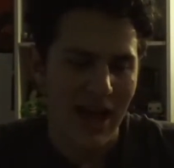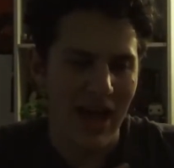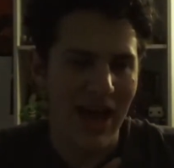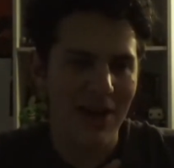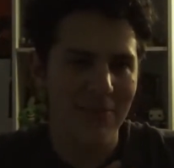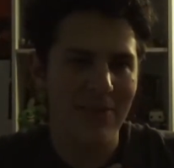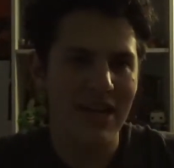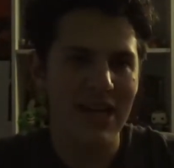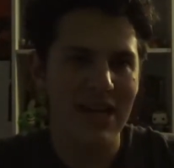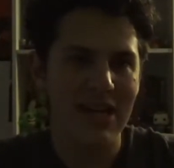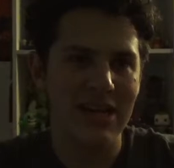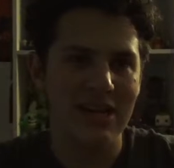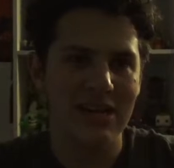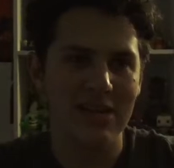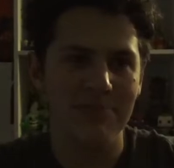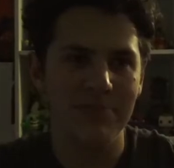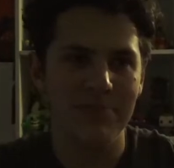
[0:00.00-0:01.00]
I
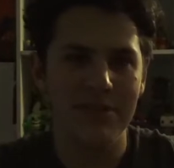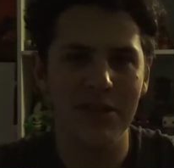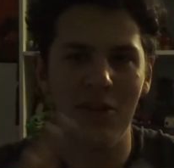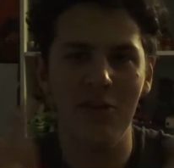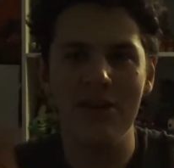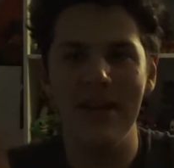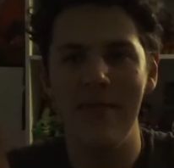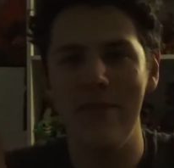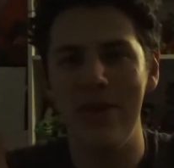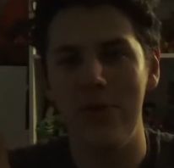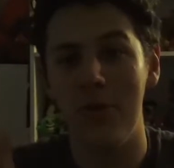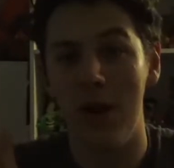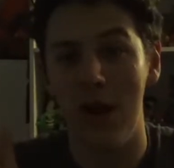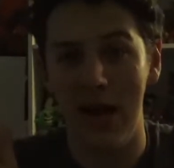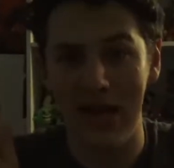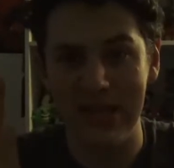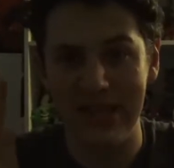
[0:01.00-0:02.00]
mean, don't get me
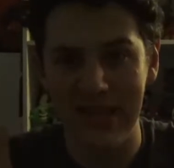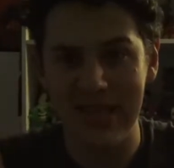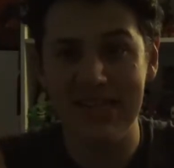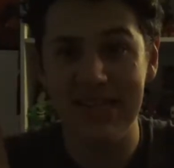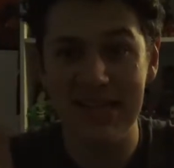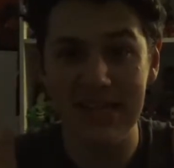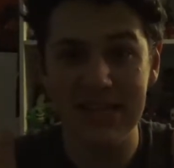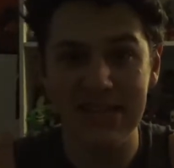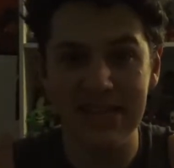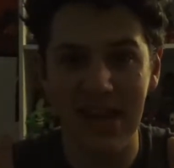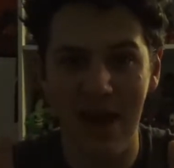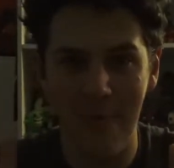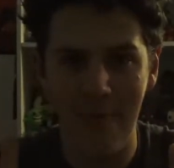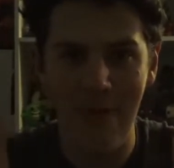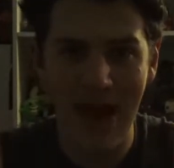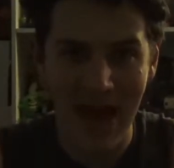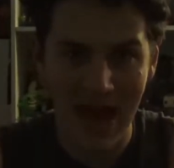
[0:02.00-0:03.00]
wrong, this is
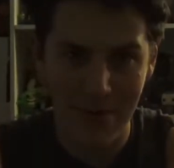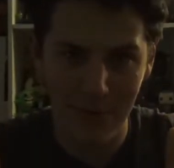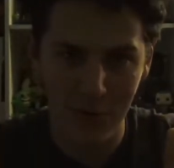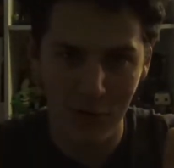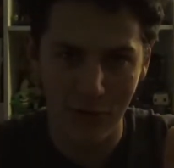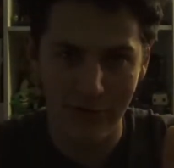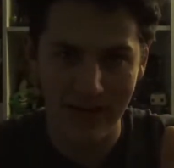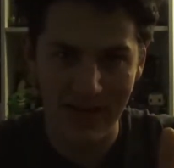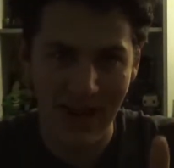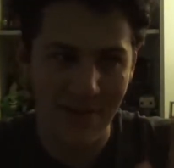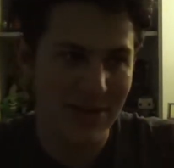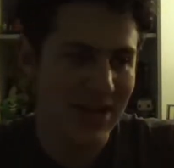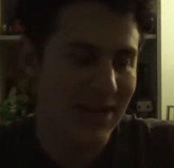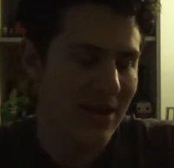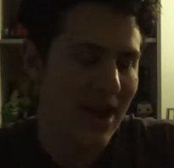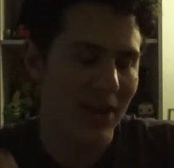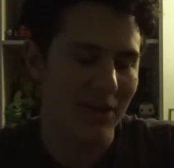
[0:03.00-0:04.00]
a bad movie. I
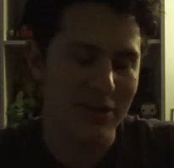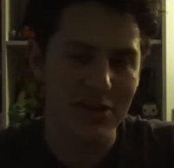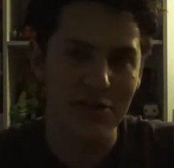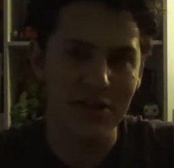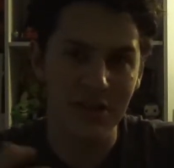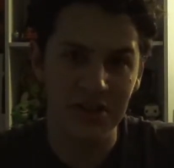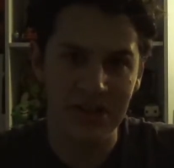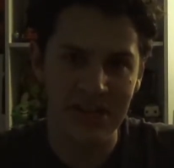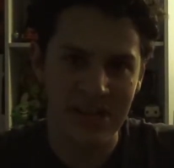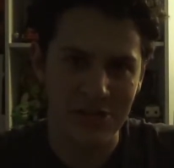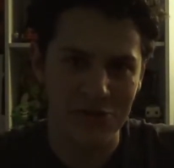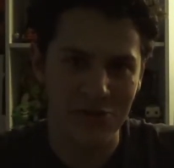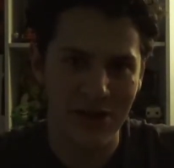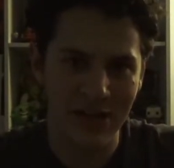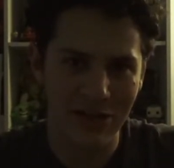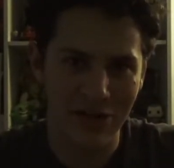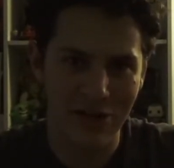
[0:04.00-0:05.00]
mean, hell, you could look at the
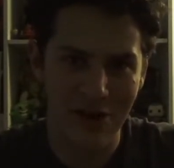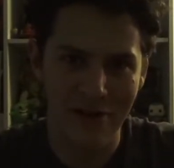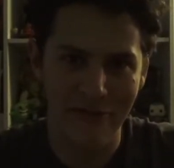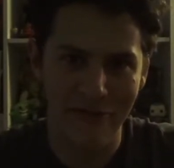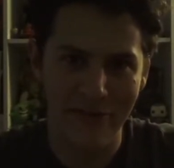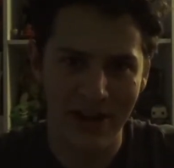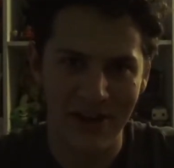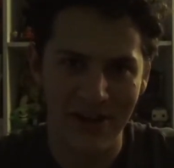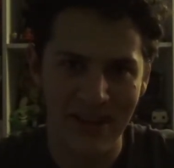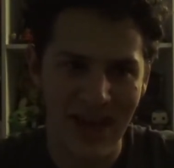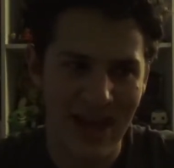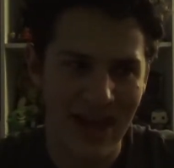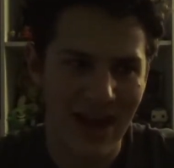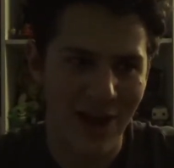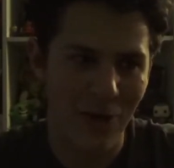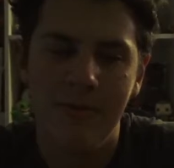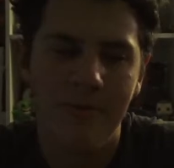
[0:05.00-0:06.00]
trailer and figure that
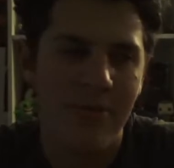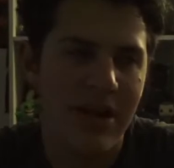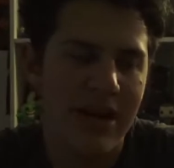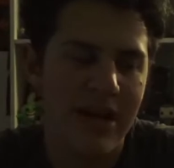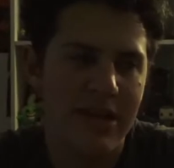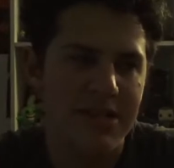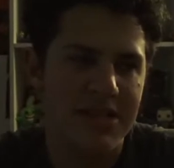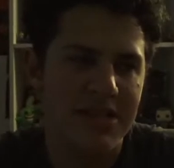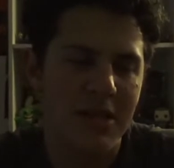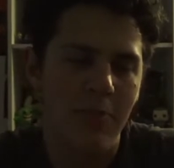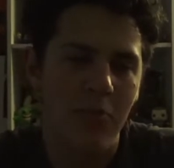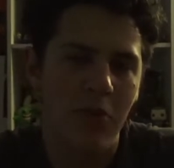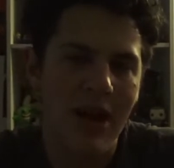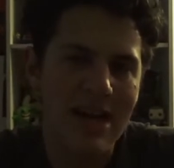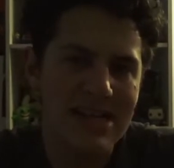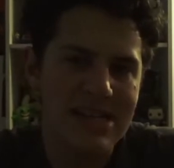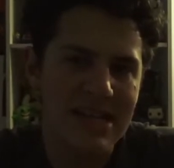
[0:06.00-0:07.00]
out. But
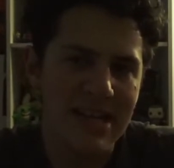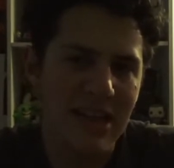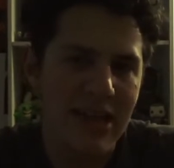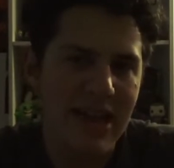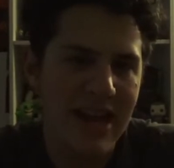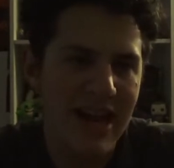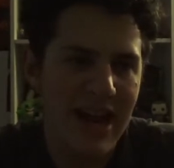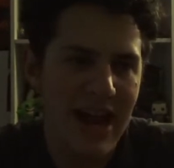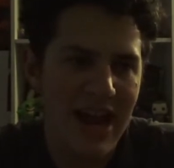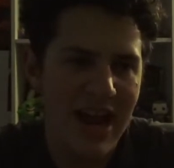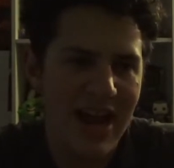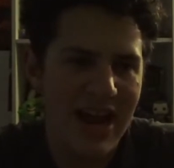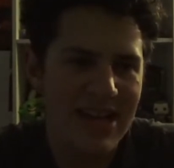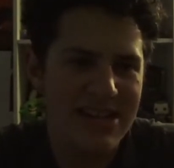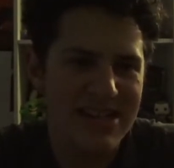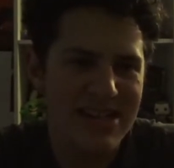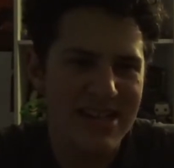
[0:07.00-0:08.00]
surprisingly,
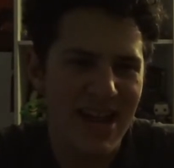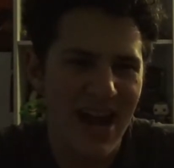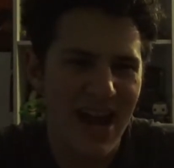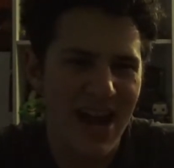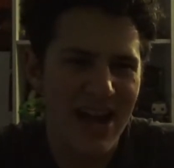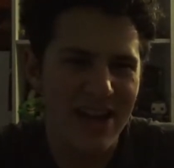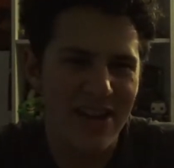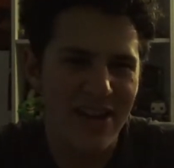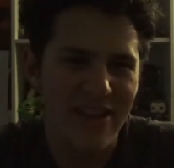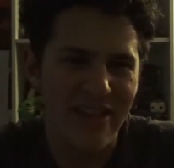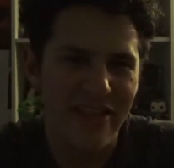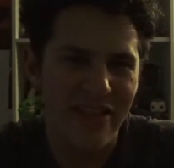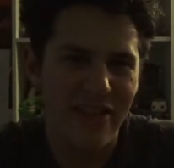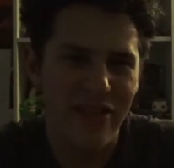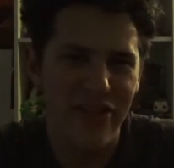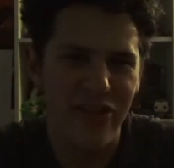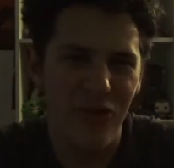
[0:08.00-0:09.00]
it's not
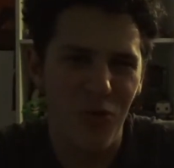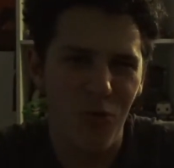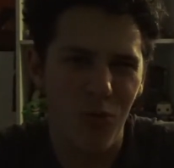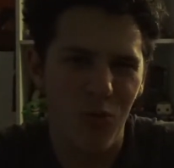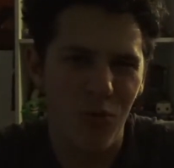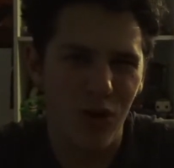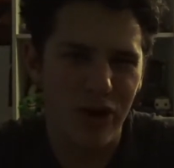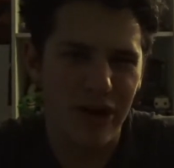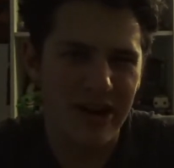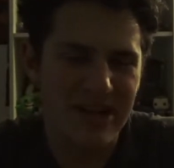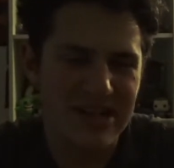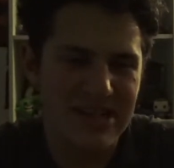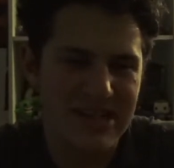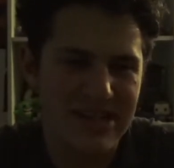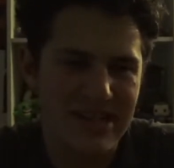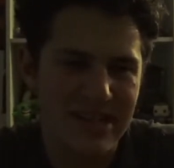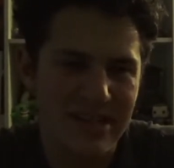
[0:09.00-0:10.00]
the
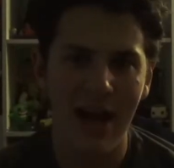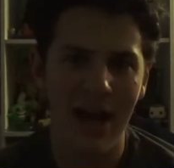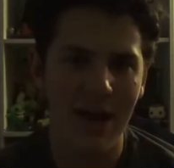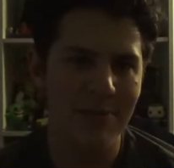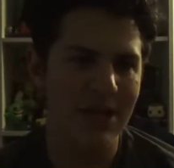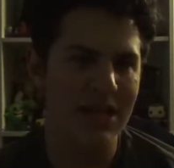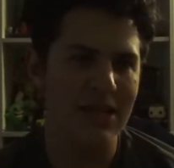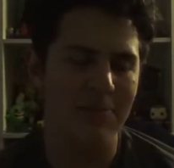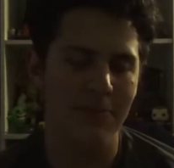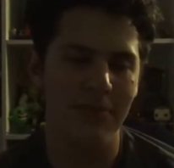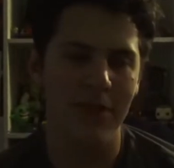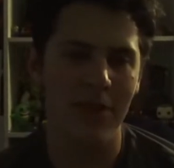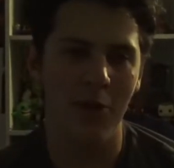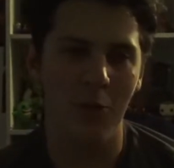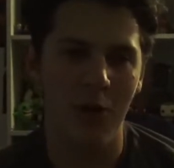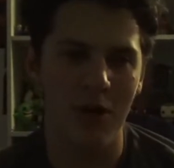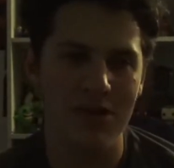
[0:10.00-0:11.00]
worst. I mean,
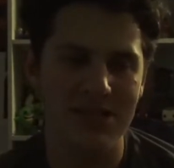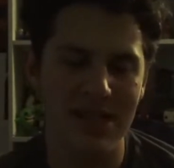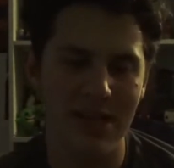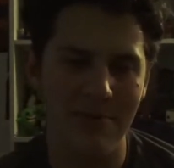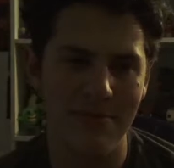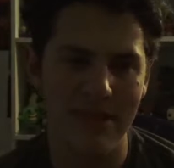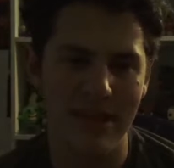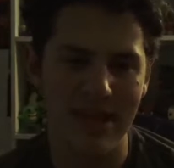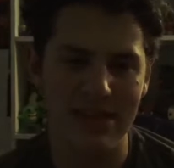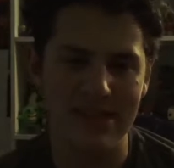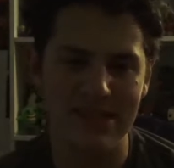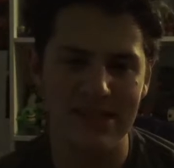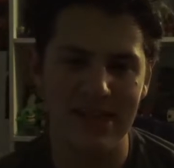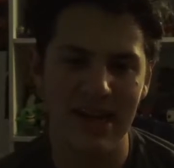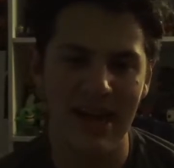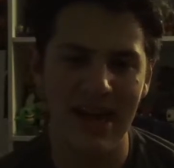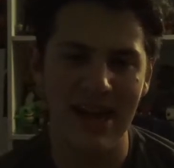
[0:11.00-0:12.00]
there were some things
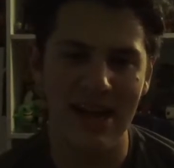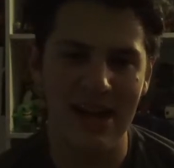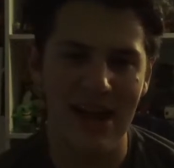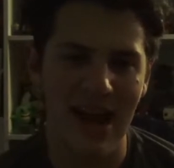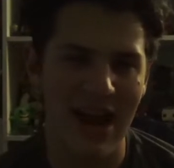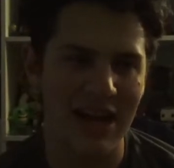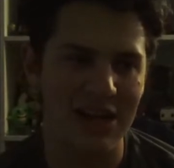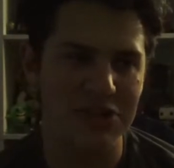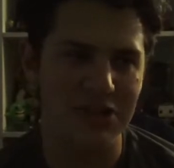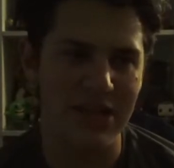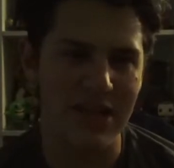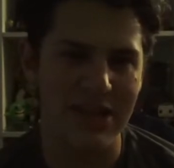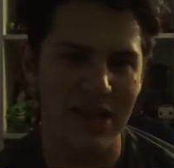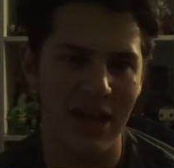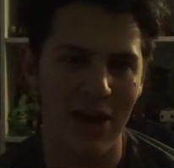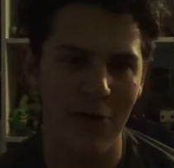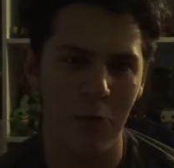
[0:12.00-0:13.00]
that I actually
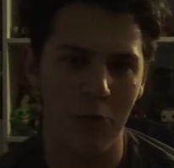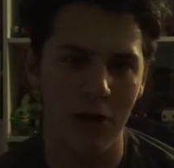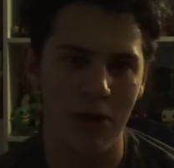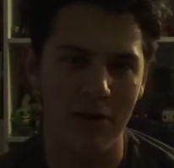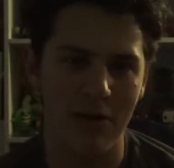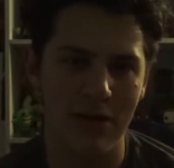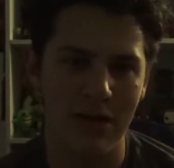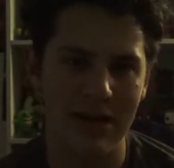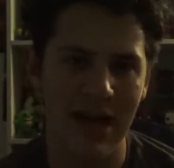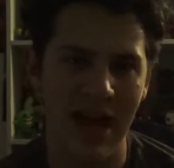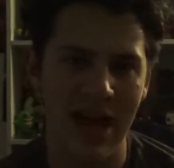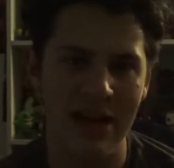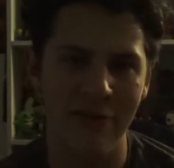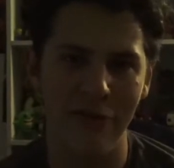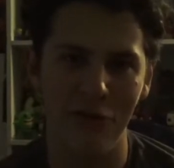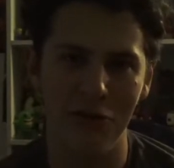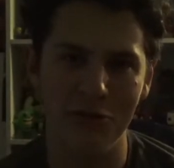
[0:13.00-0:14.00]
thought were
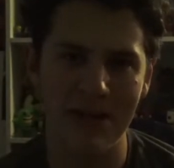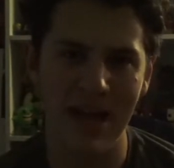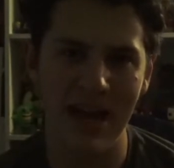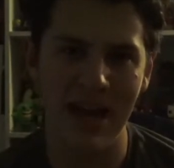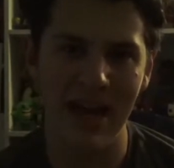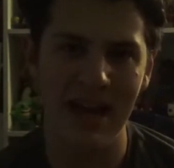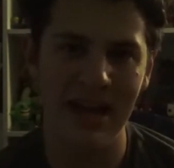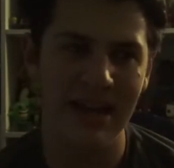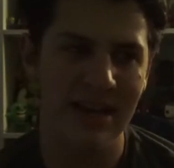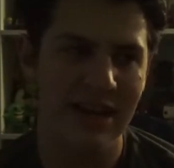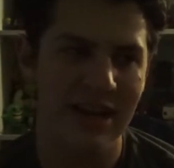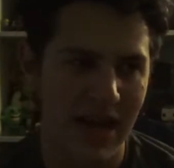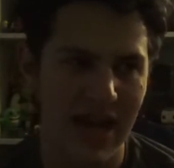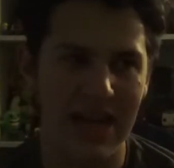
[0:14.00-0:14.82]
kind of okay.